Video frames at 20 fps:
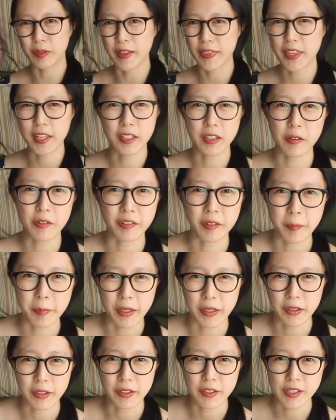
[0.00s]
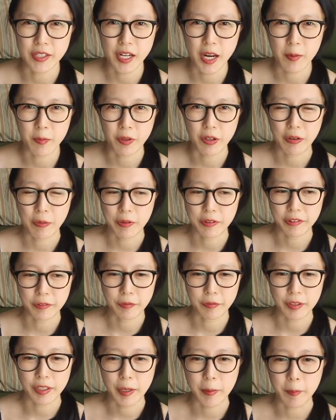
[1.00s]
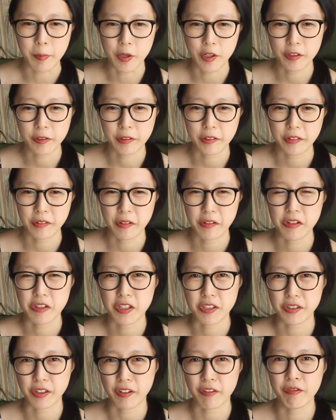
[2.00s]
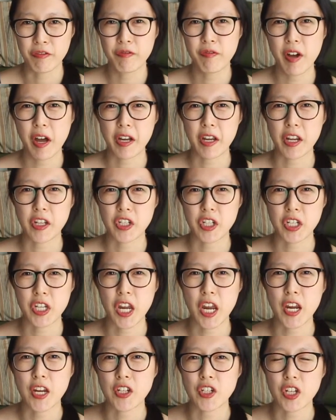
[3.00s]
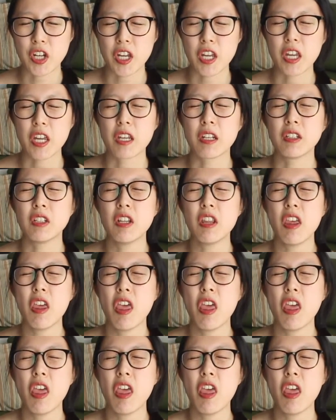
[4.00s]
I think there was a period in time where I wasn't reading books because I was just like, fuck education.